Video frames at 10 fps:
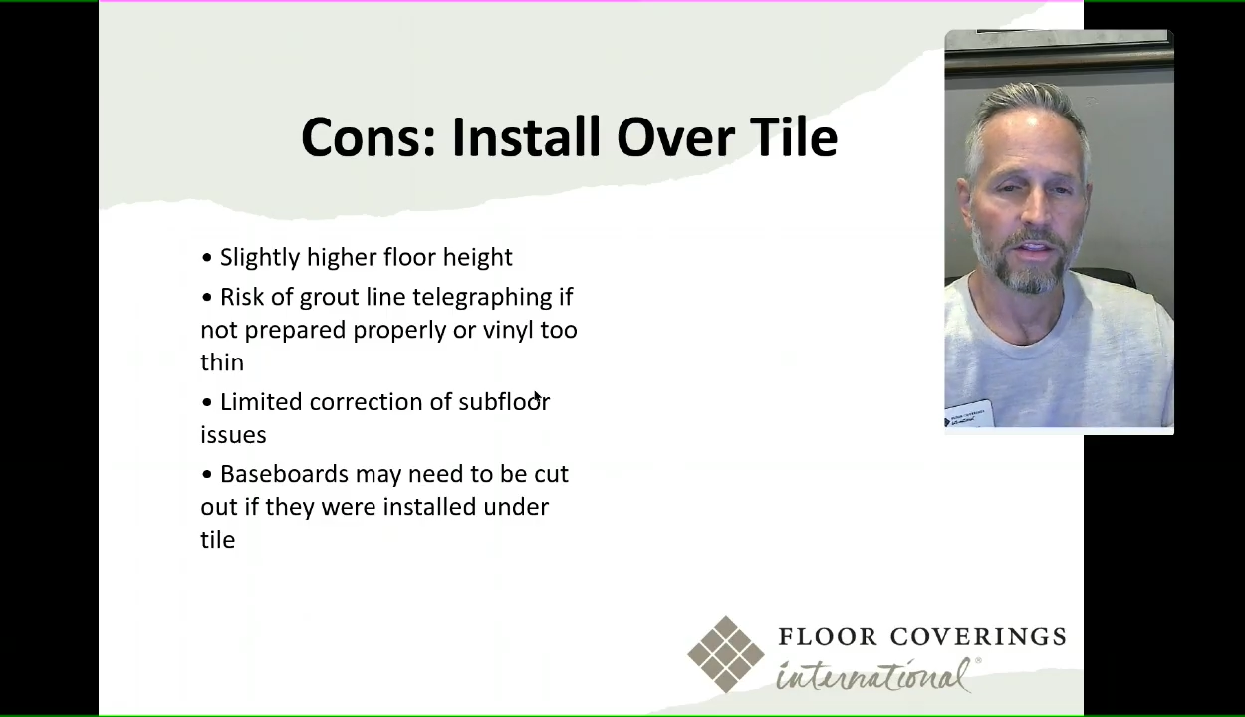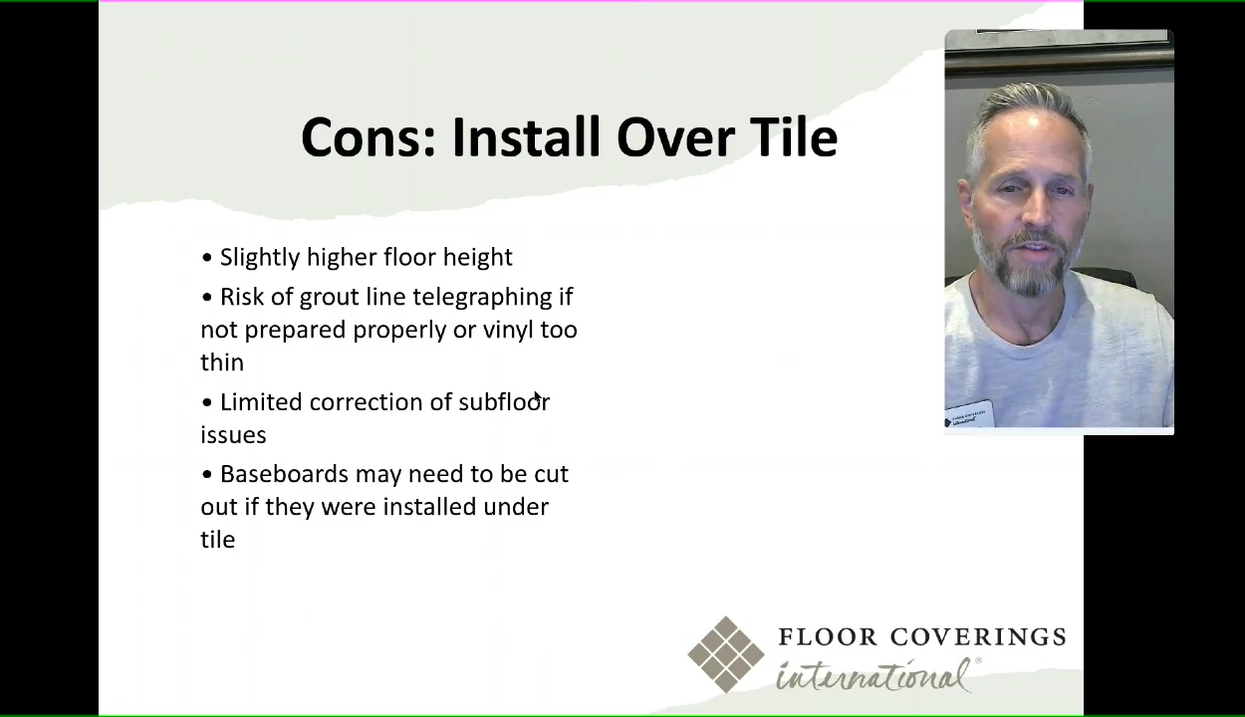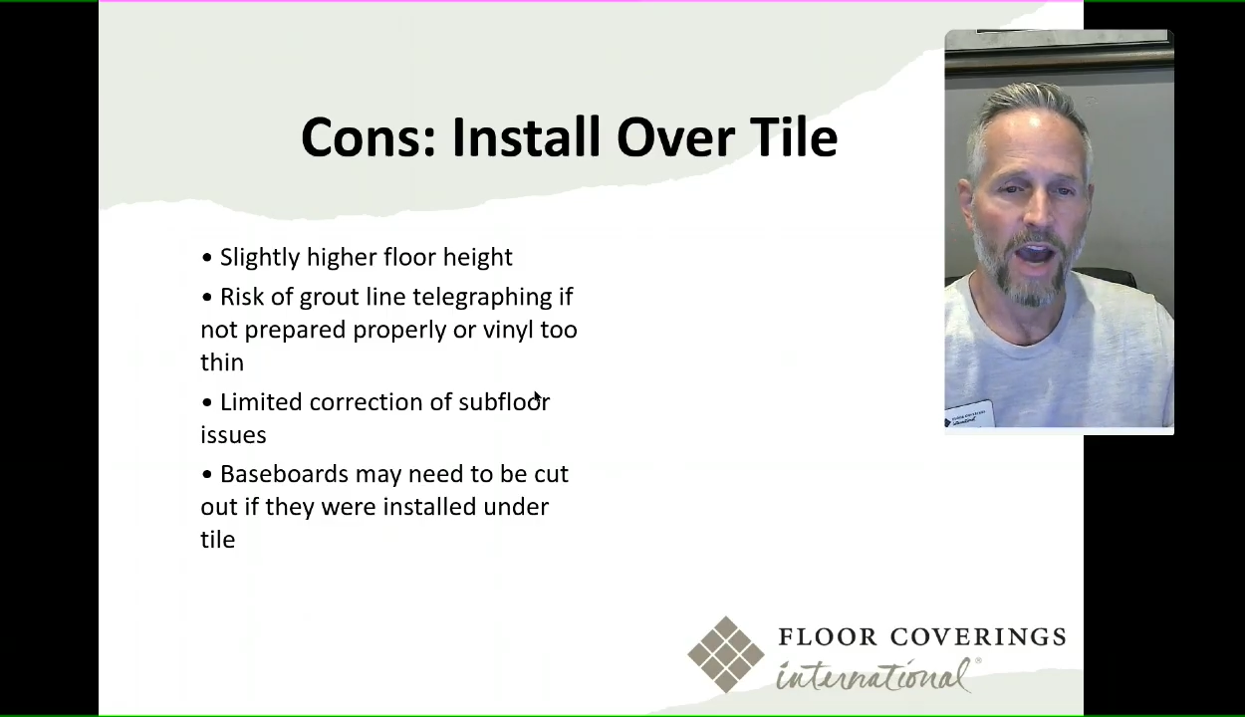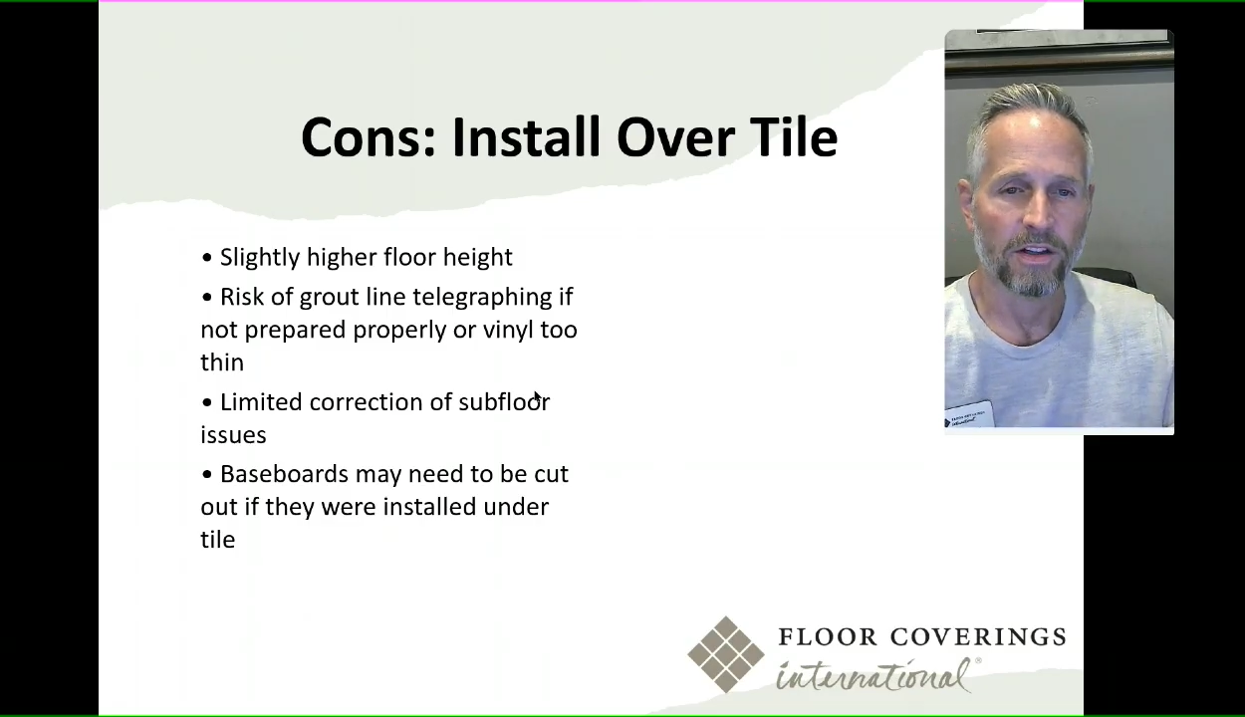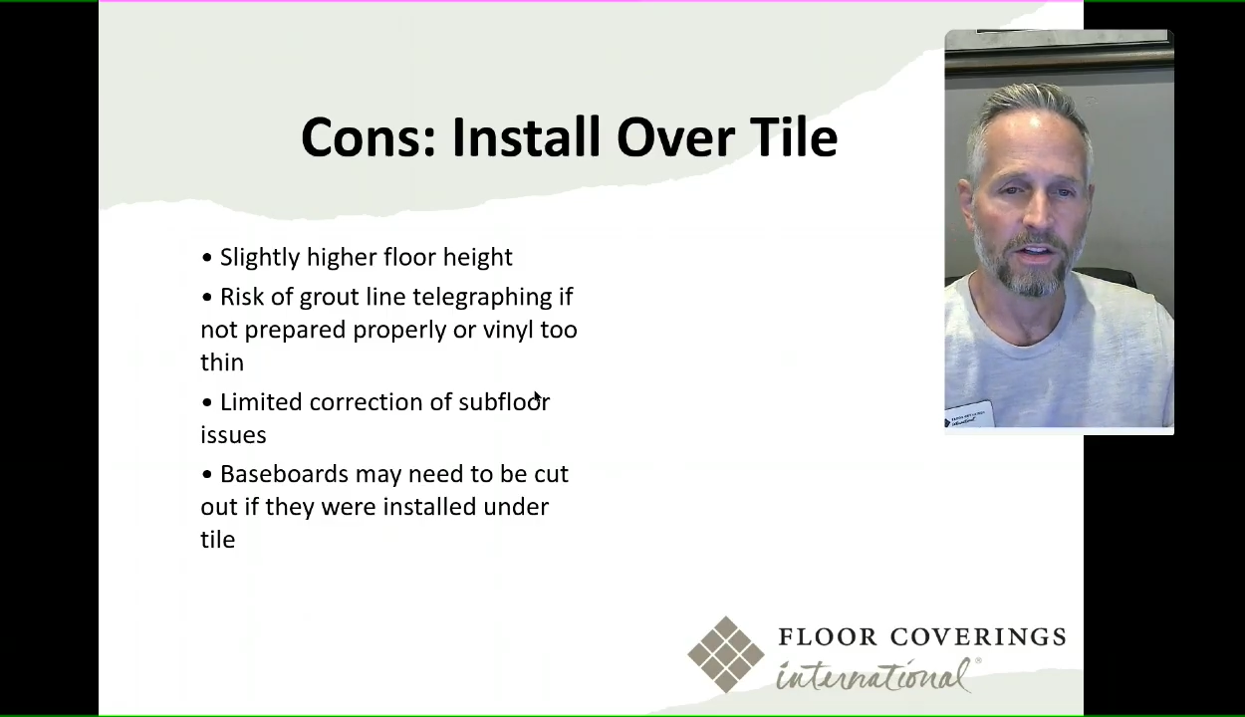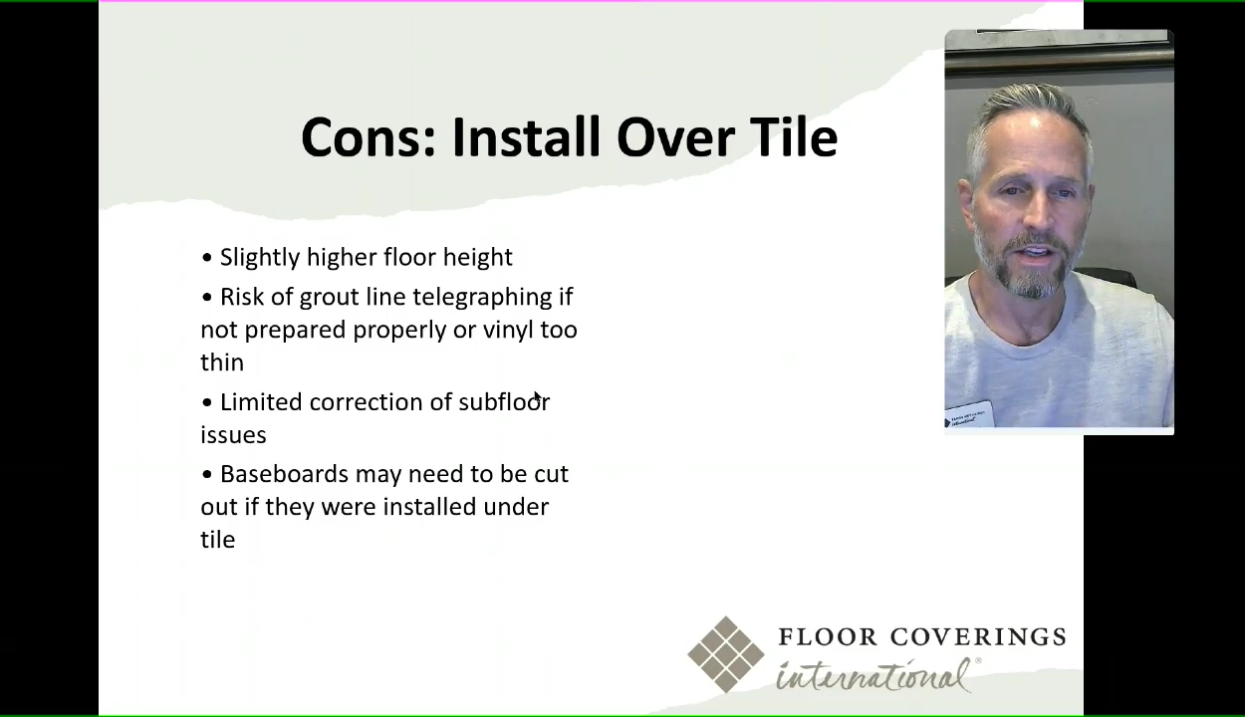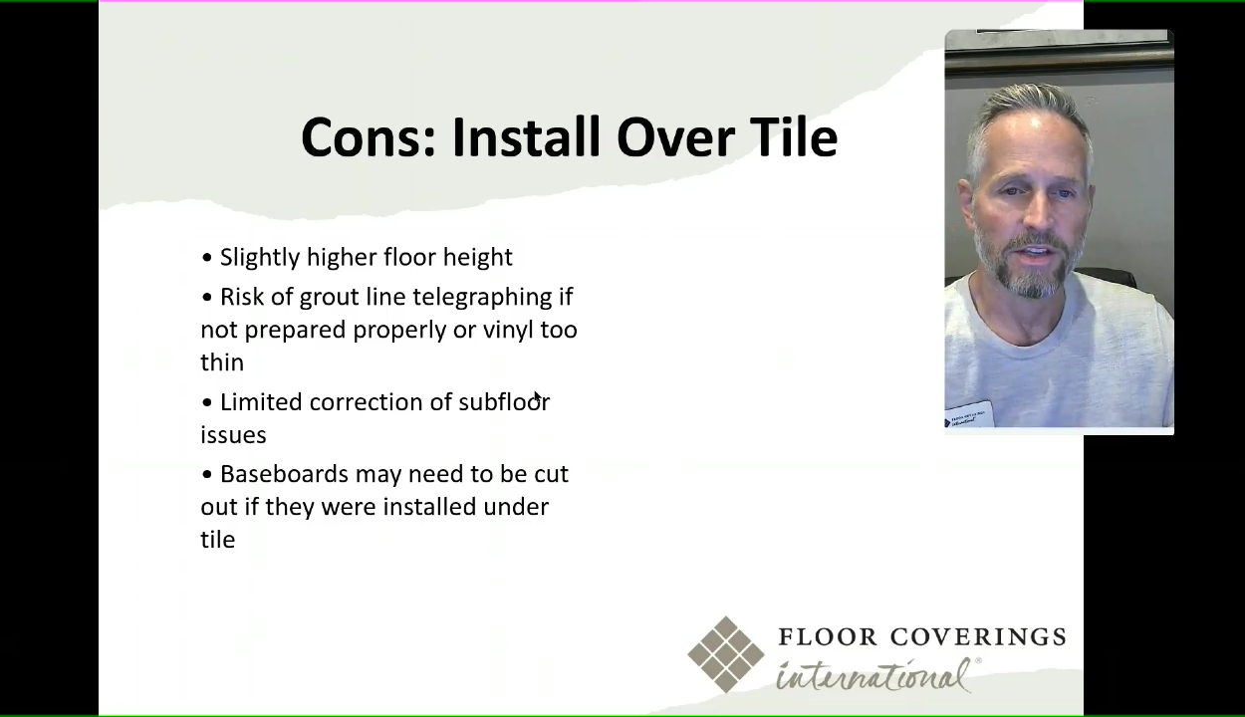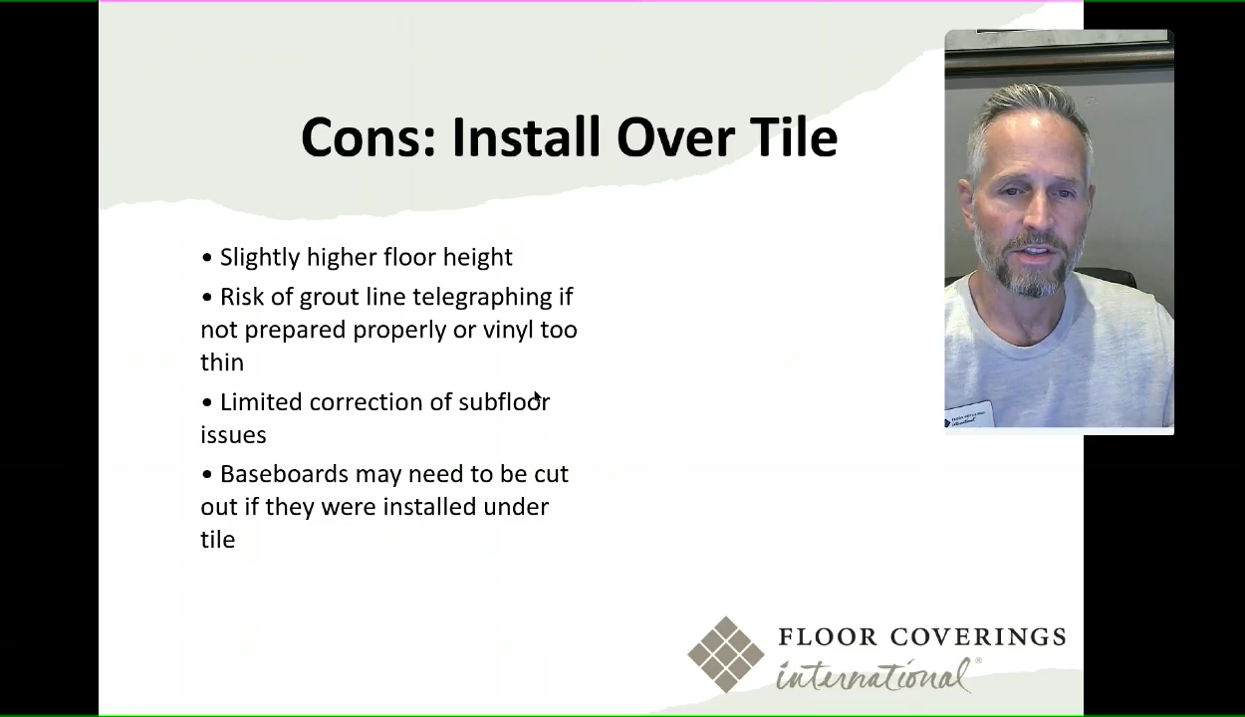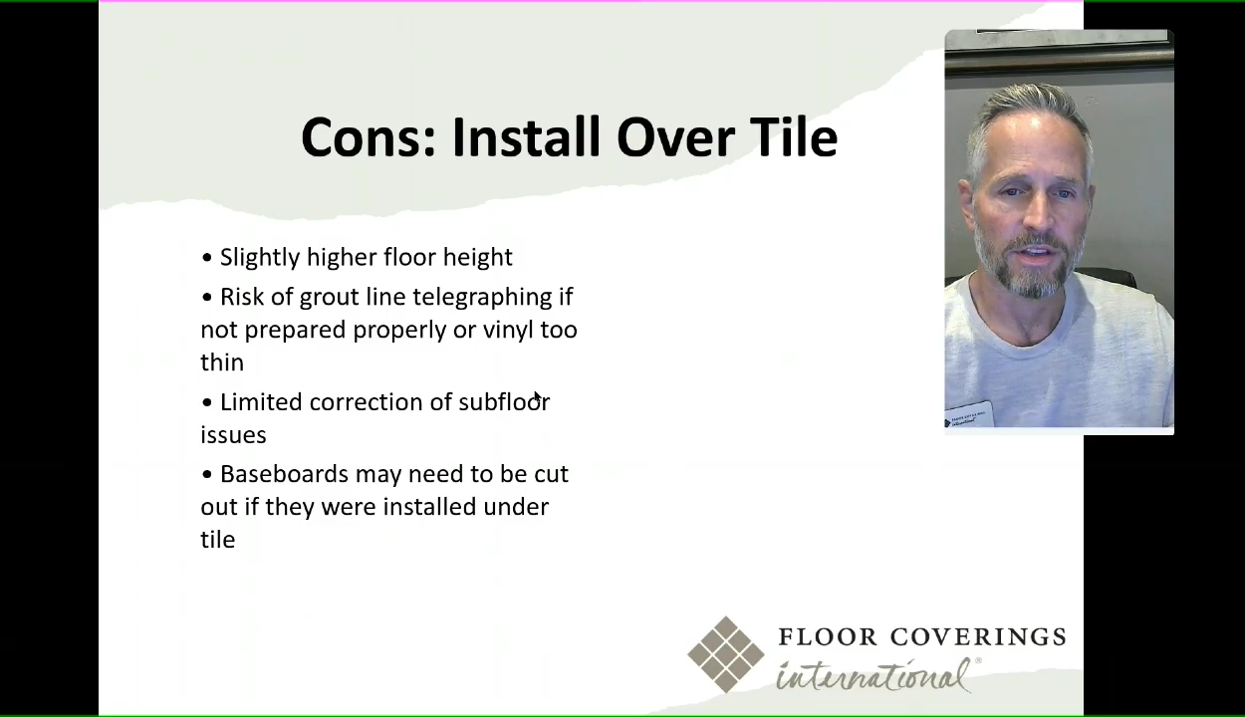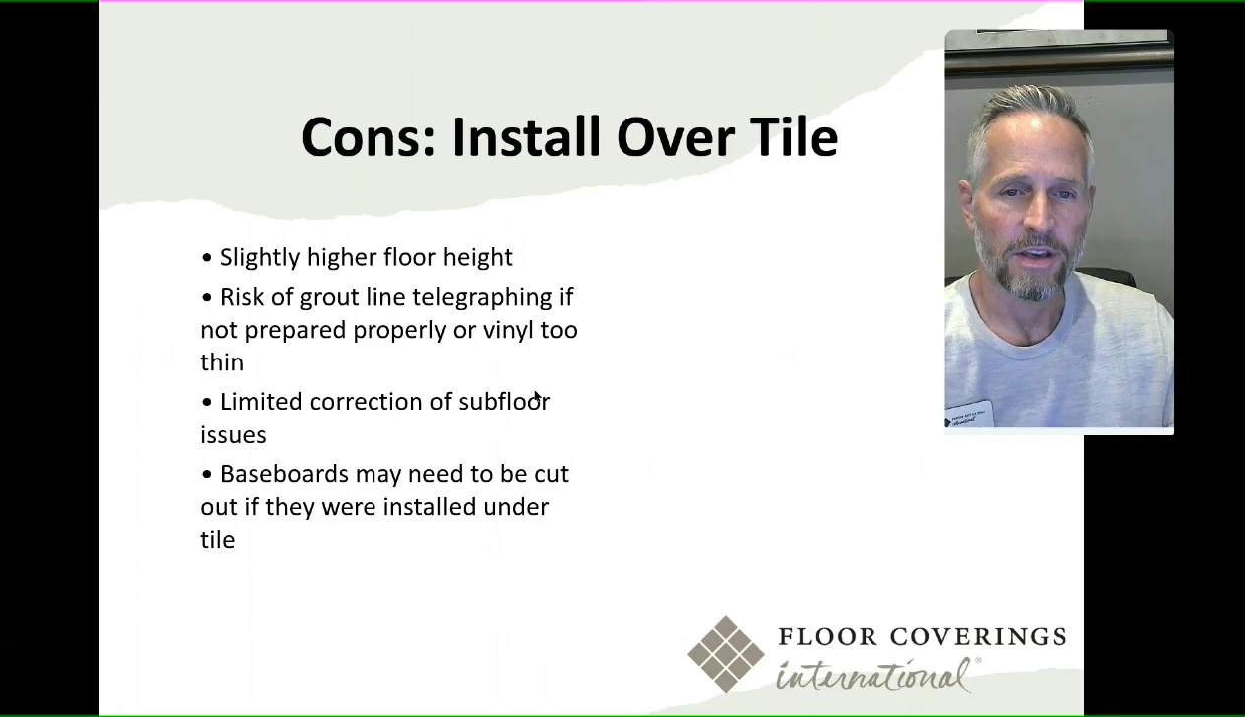vinyl
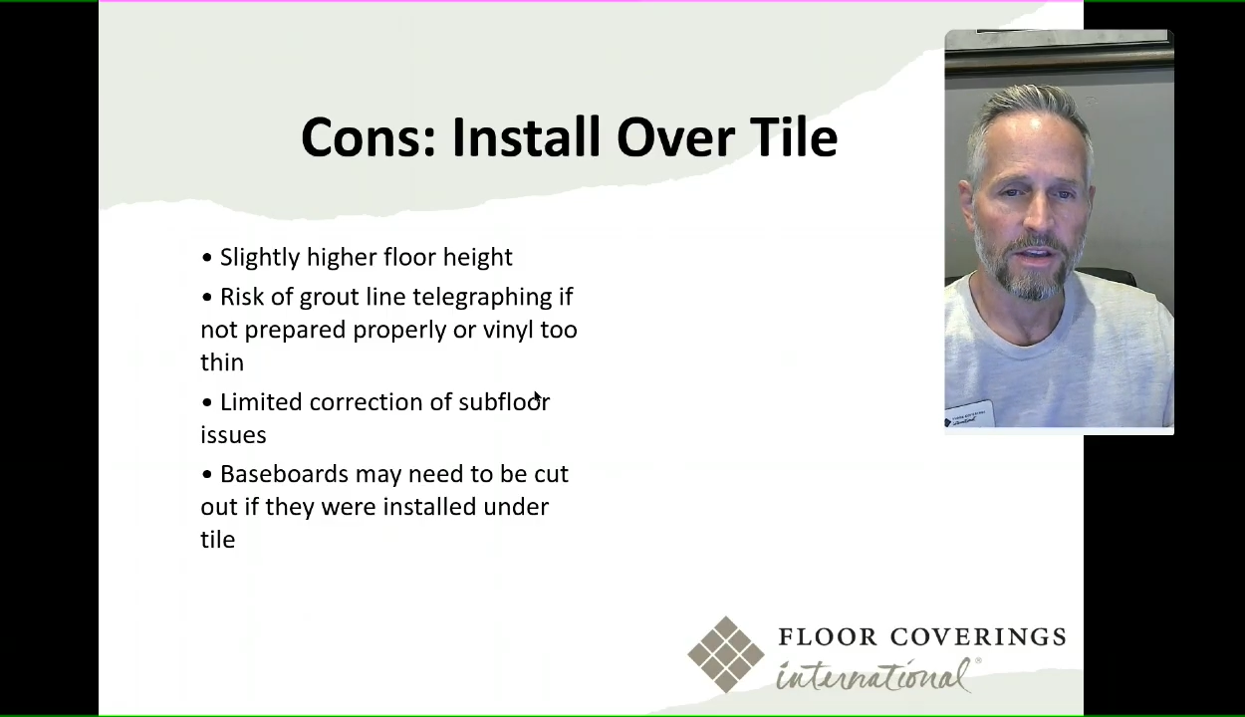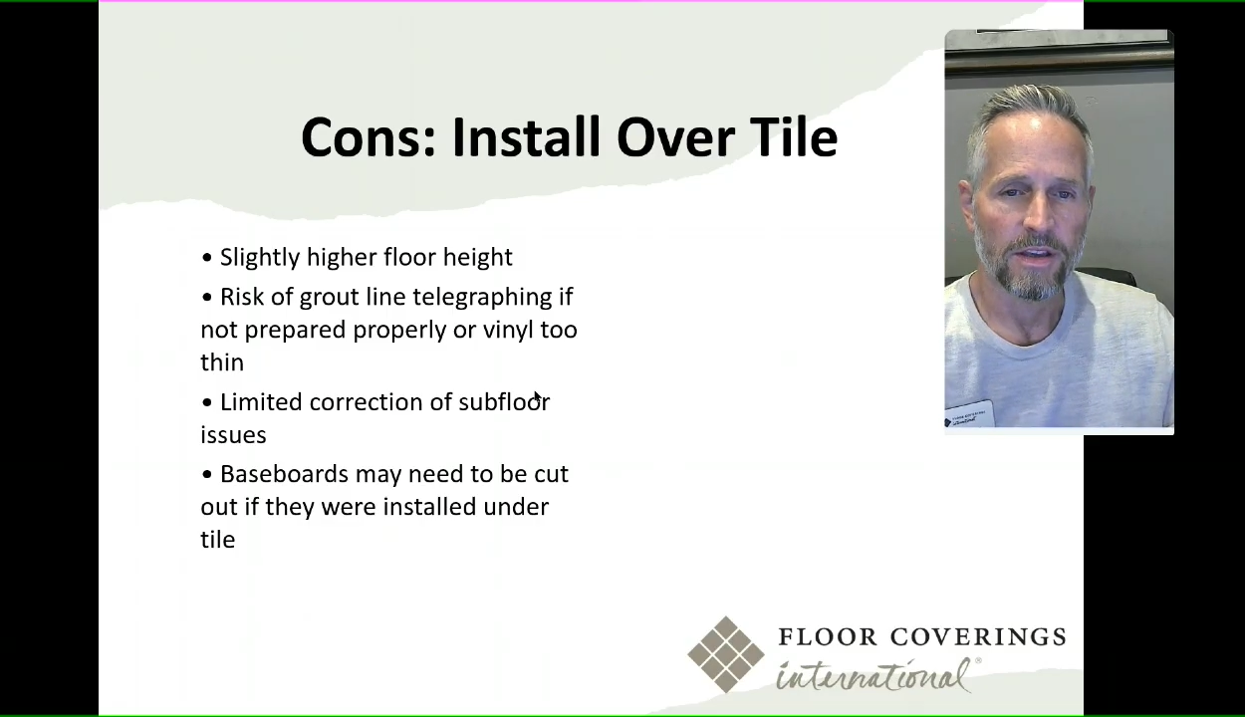is.